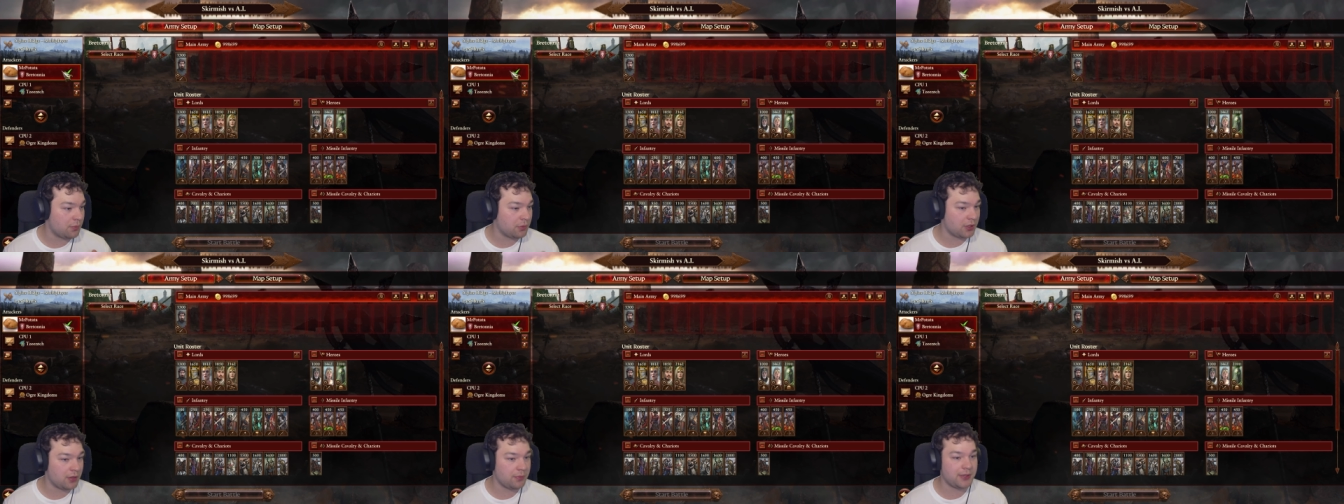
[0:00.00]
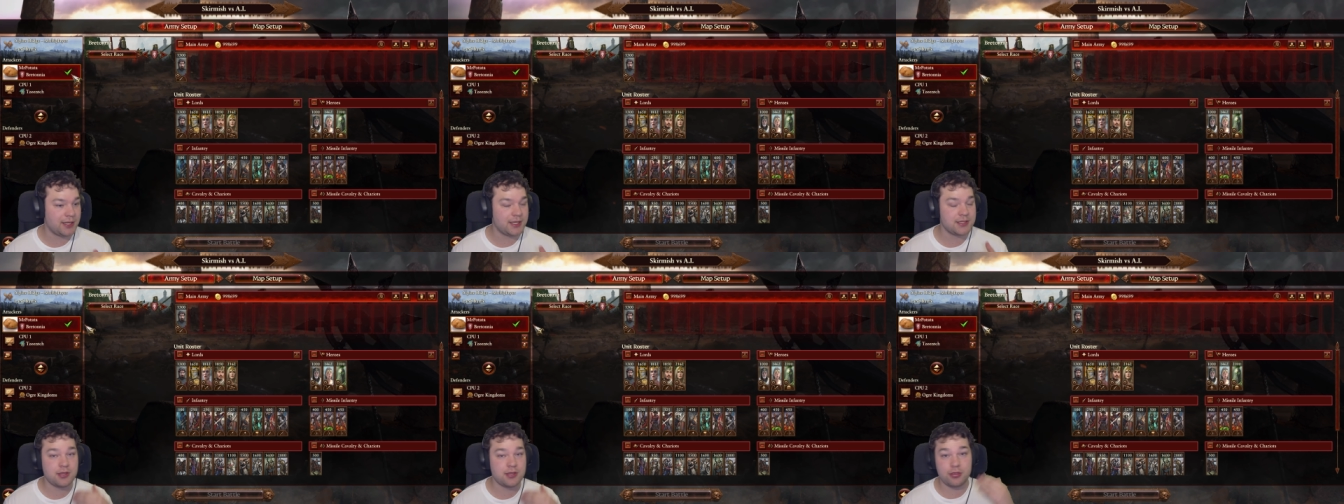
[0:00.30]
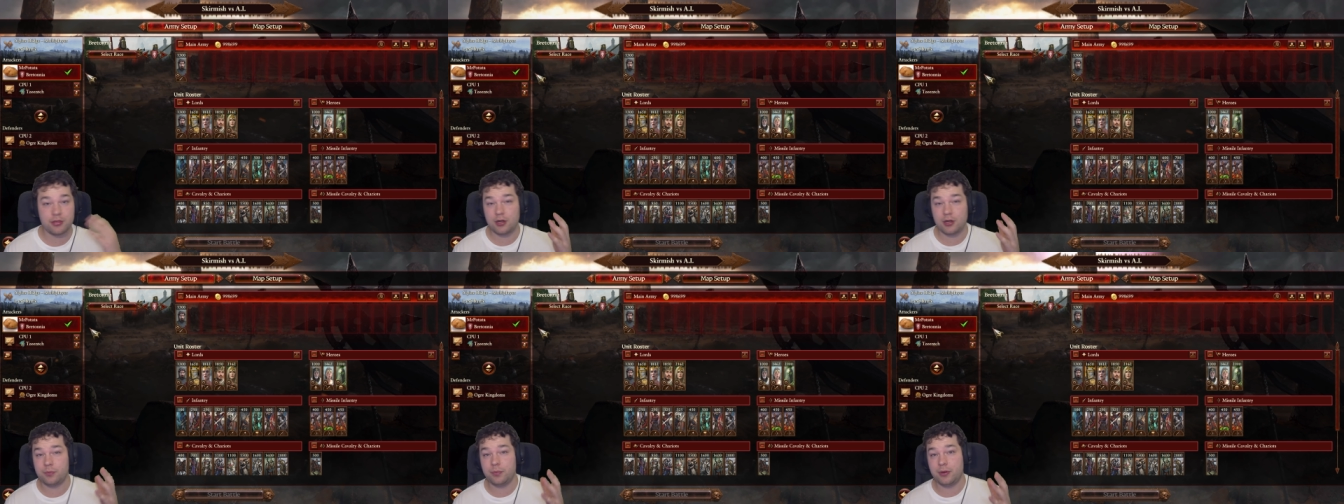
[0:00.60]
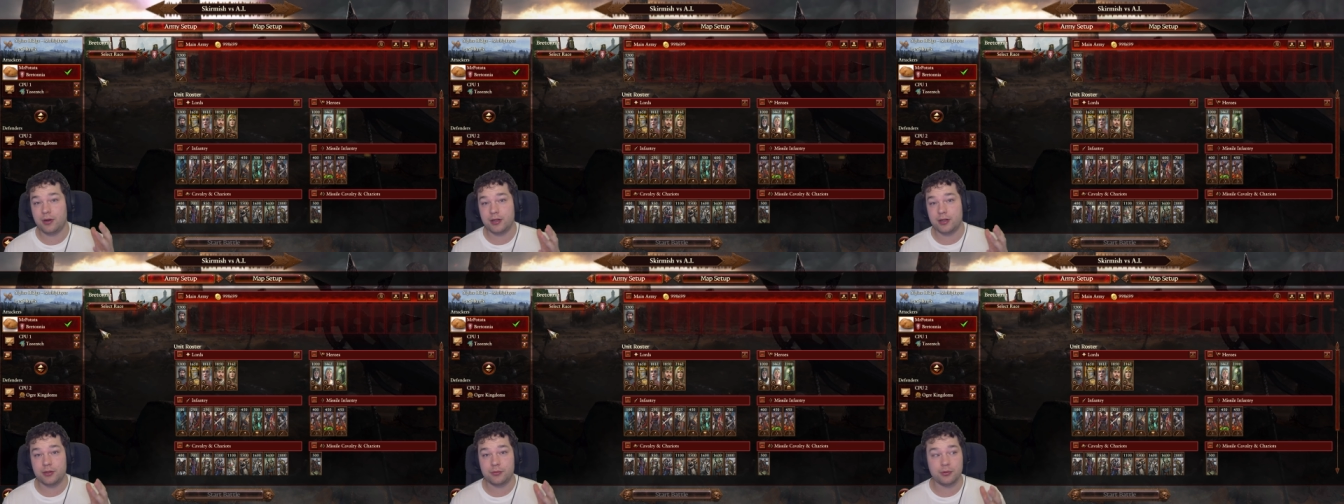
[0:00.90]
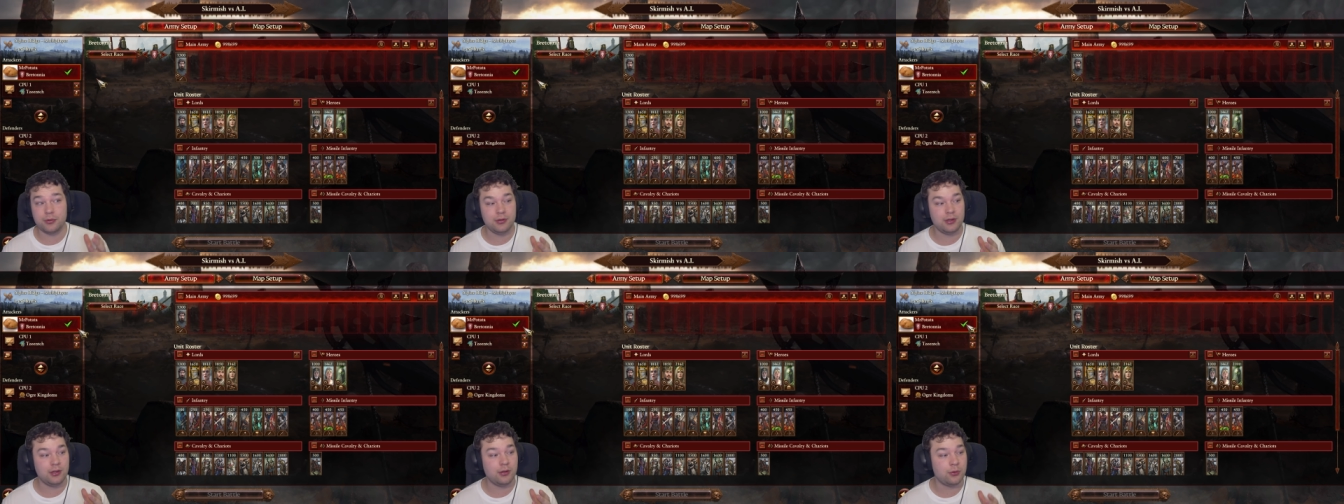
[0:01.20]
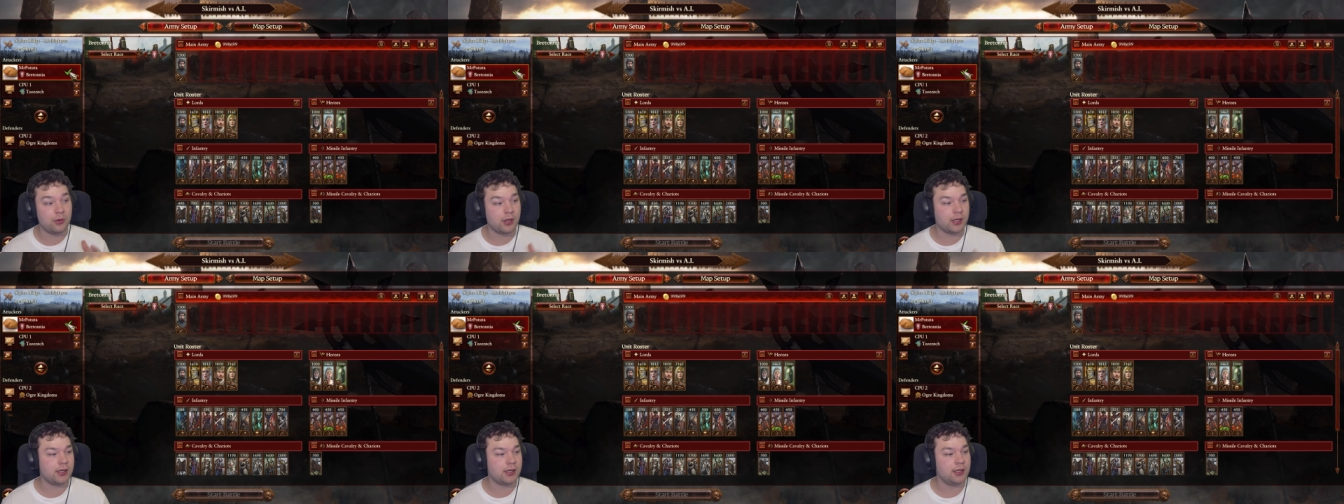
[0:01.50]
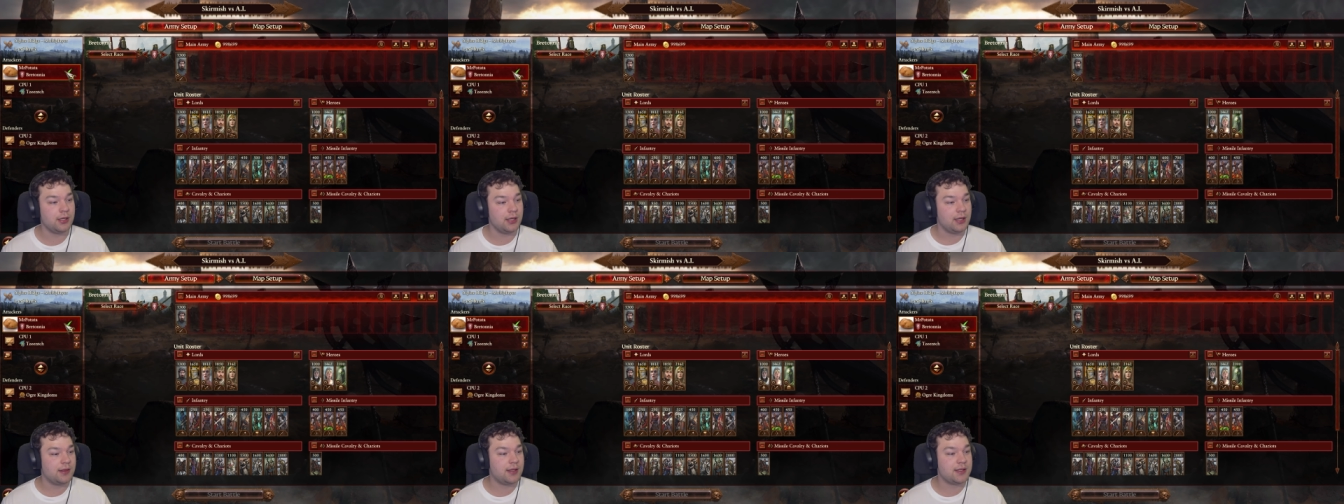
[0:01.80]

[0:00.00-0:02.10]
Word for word: I'm going to place a third-party lord